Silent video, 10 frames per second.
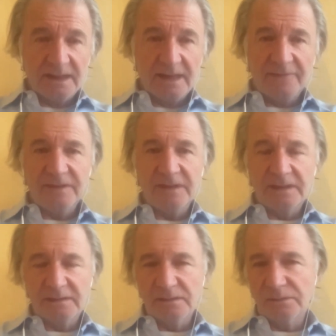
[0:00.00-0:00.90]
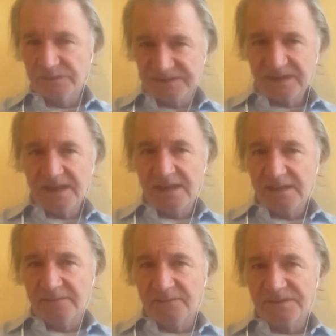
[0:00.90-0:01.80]
And I think you could
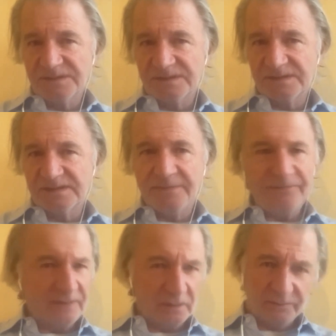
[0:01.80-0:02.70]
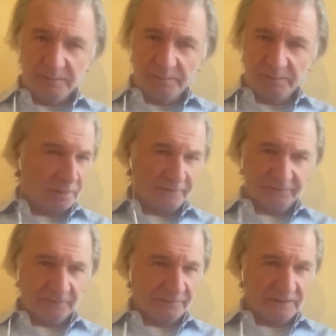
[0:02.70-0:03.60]
say it was something of the
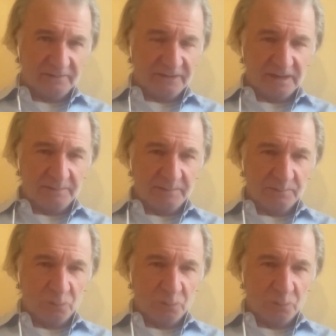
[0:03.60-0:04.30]
birth of the environment